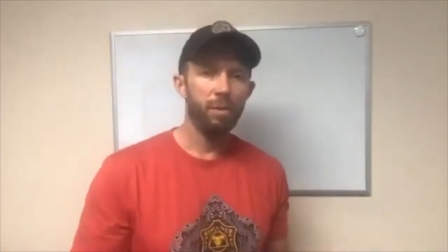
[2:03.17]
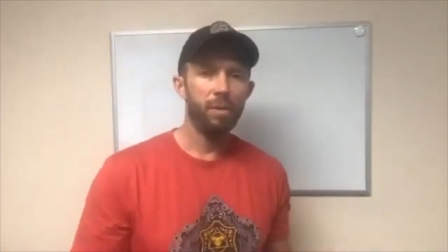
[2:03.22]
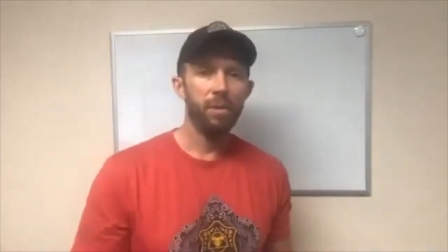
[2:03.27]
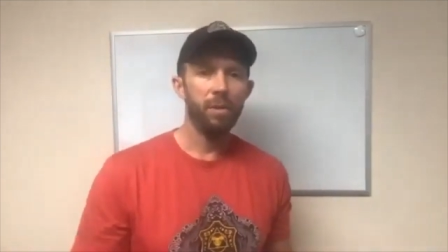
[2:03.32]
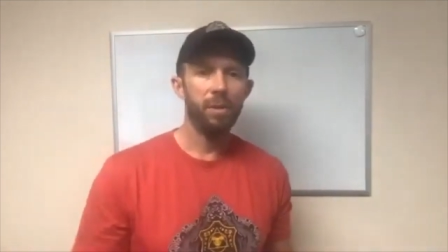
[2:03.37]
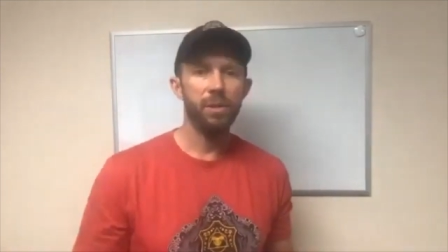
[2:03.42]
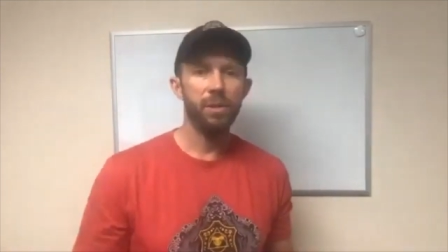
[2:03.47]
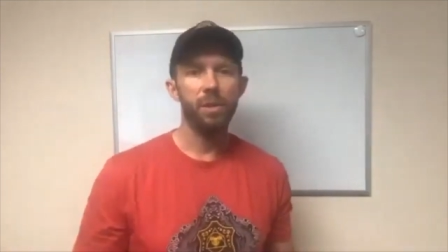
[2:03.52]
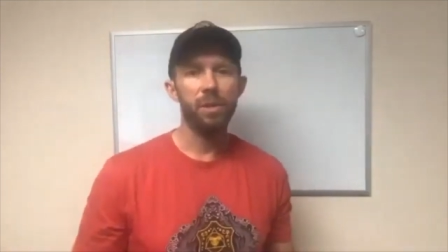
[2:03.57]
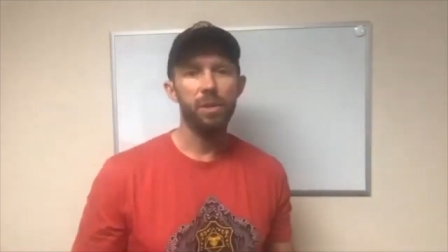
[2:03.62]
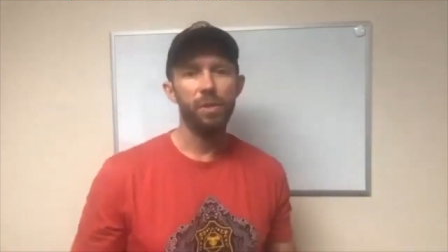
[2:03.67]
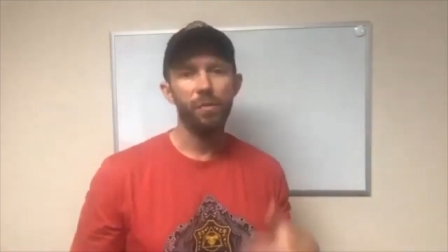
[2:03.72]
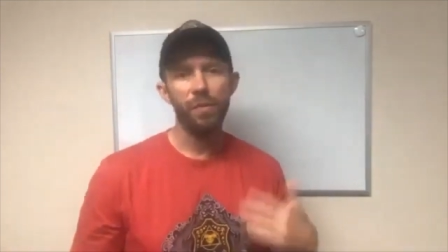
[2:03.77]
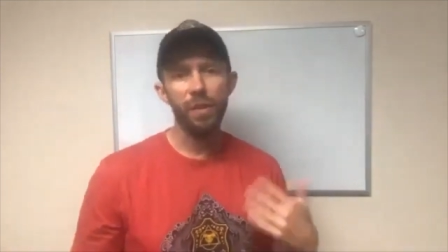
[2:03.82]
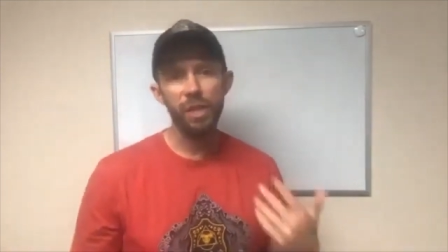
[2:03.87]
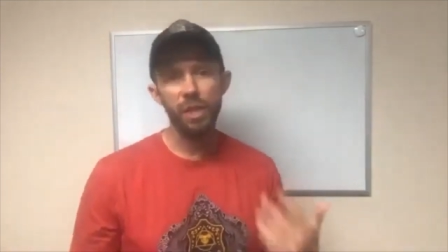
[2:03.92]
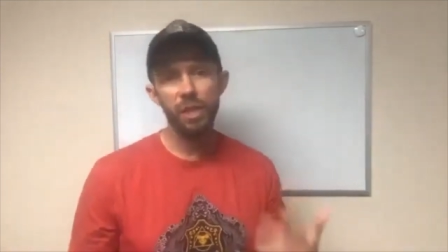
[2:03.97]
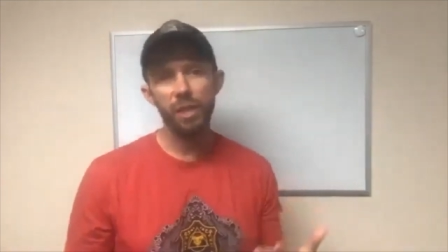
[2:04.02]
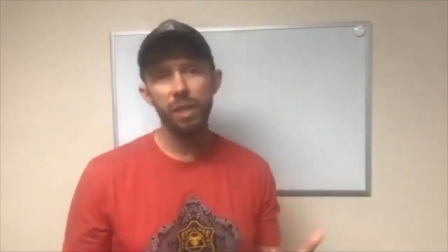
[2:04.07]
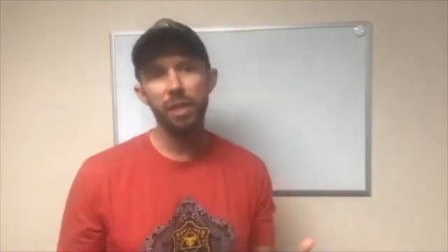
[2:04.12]
So the
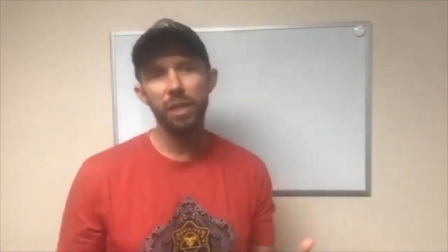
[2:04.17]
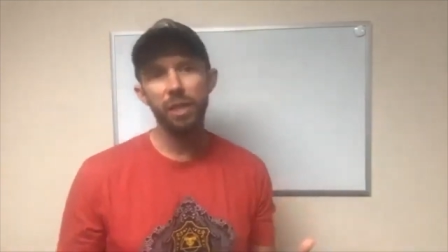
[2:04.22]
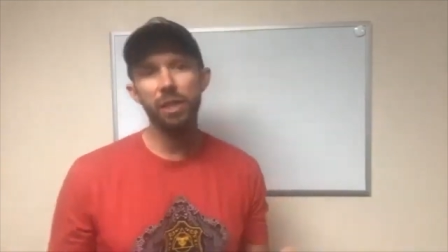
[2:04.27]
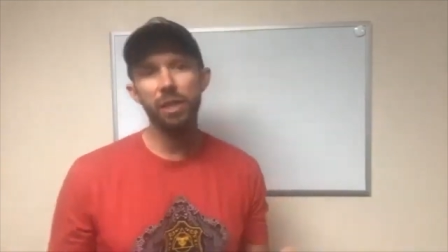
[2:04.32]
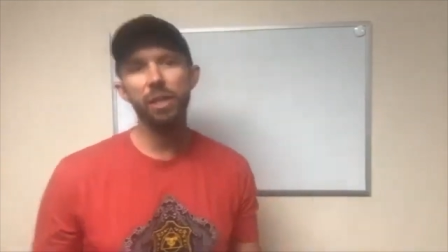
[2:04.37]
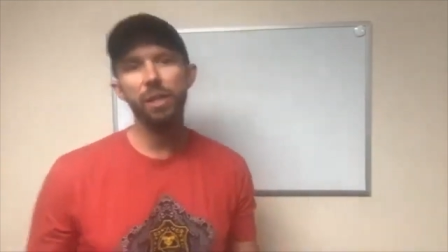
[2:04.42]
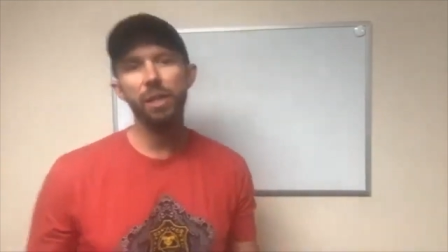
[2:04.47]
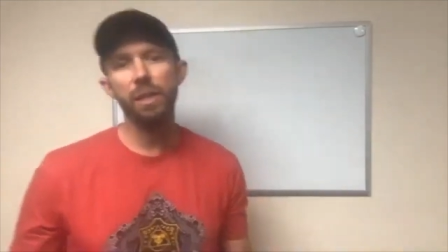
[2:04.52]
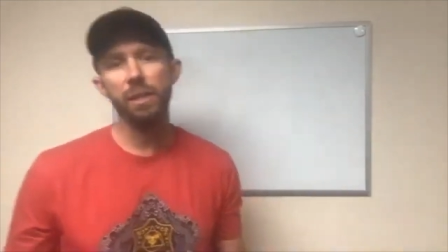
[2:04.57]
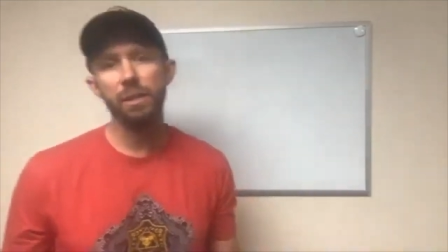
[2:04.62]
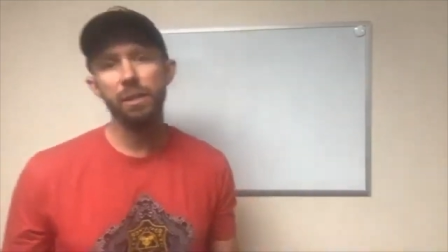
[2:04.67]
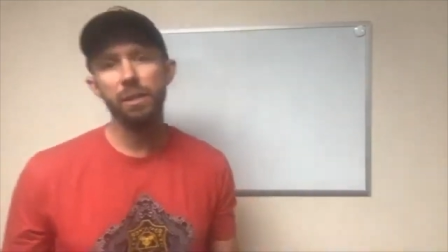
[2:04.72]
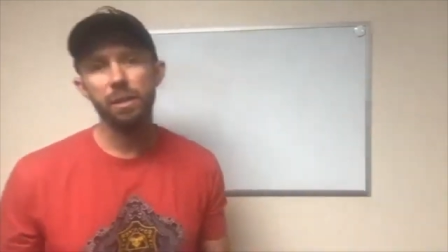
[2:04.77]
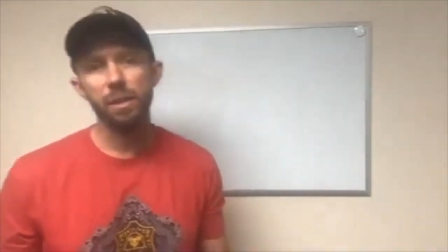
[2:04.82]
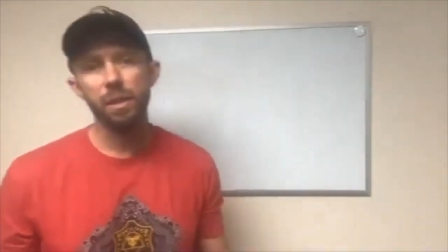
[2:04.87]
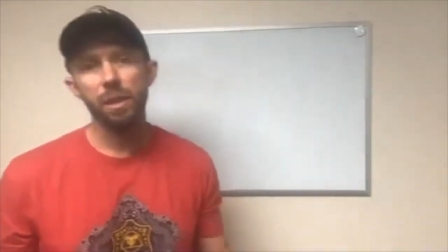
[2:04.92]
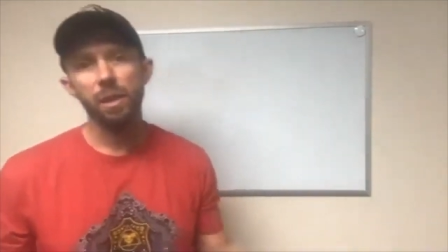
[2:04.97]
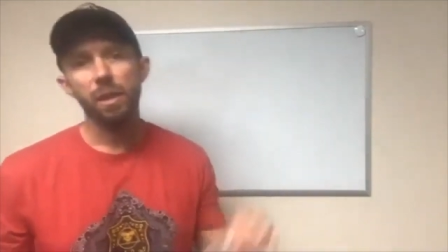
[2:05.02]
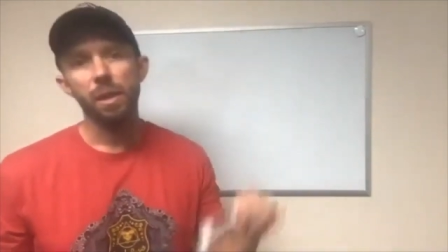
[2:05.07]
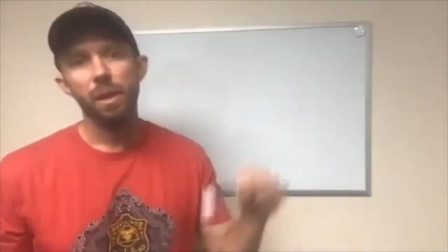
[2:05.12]
sufficient condition is
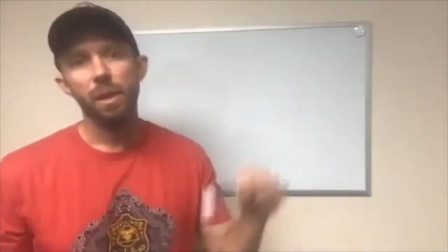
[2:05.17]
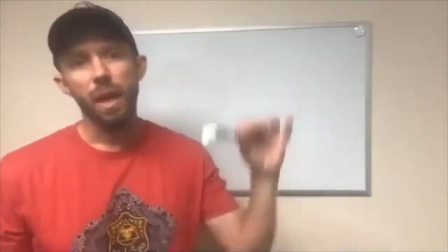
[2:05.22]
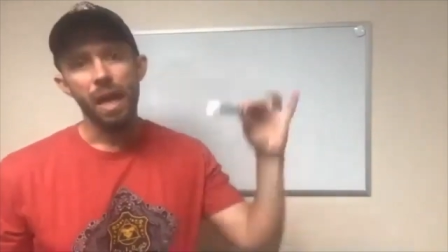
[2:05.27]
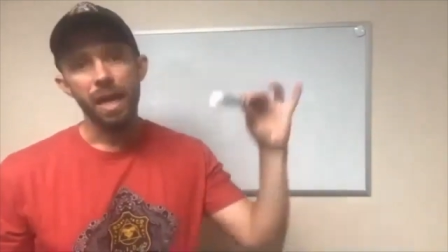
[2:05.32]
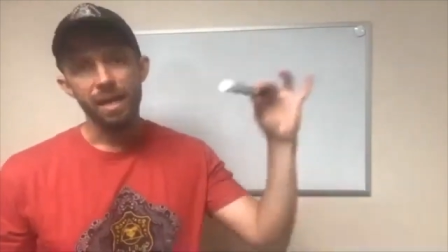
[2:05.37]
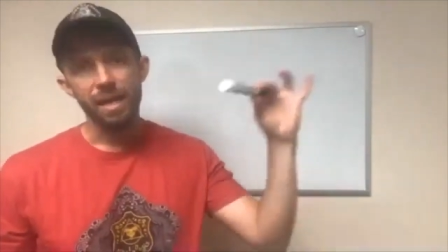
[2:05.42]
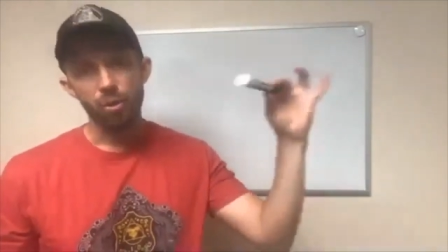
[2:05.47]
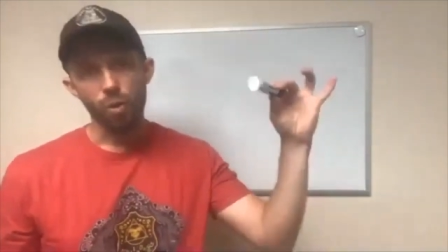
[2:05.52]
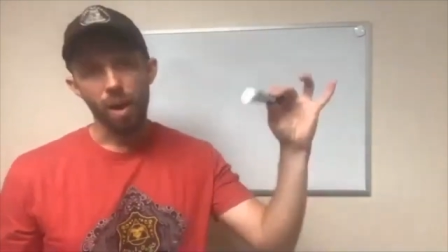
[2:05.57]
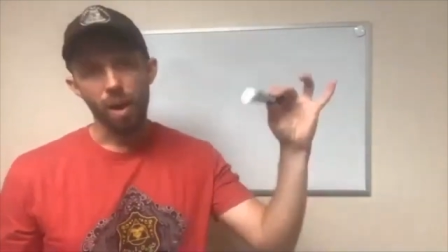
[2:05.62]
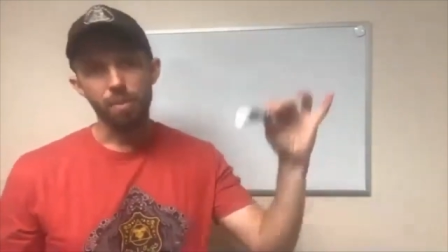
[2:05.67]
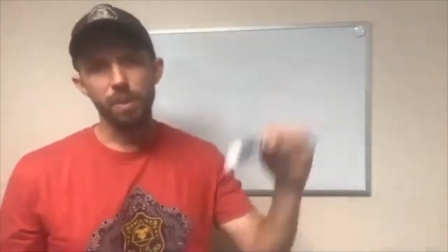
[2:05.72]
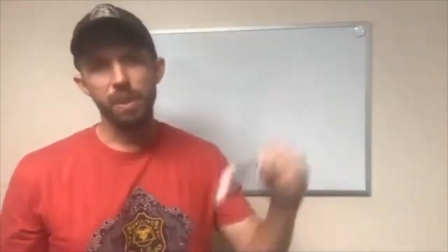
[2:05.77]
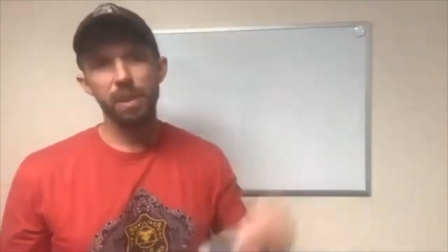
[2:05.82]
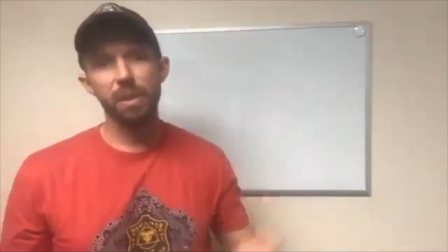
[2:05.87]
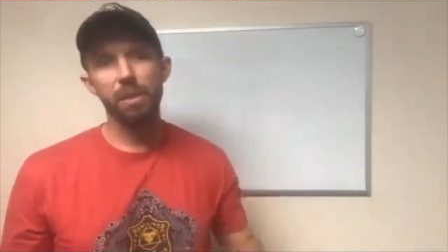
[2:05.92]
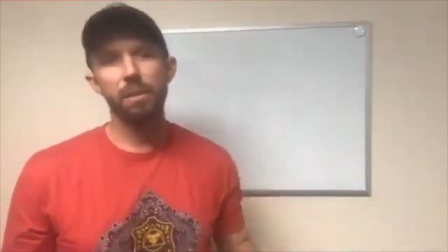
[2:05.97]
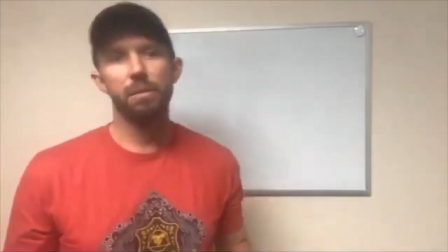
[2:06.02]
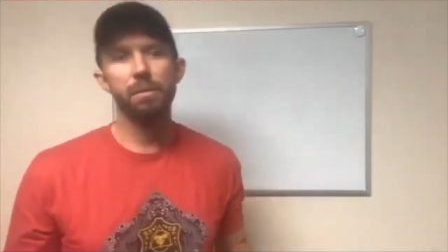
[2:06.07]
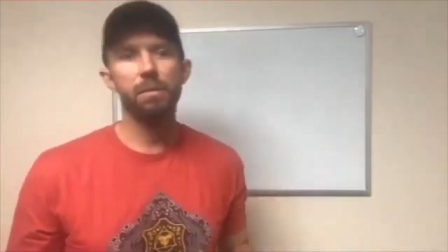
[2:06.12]
I dropped
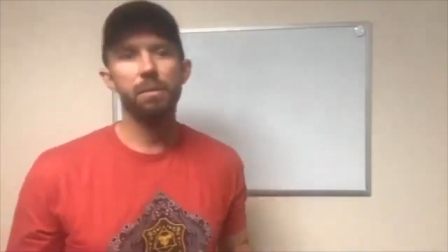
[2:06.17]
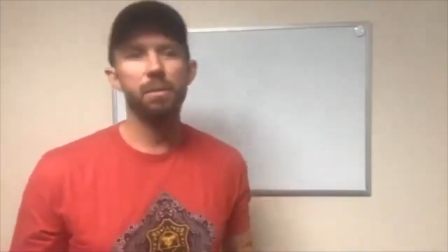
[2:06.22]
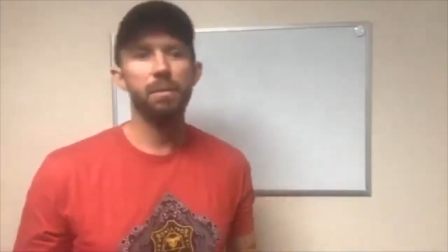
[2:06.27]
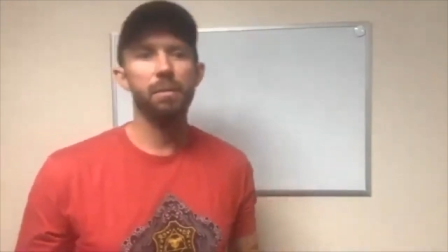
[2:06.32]
it.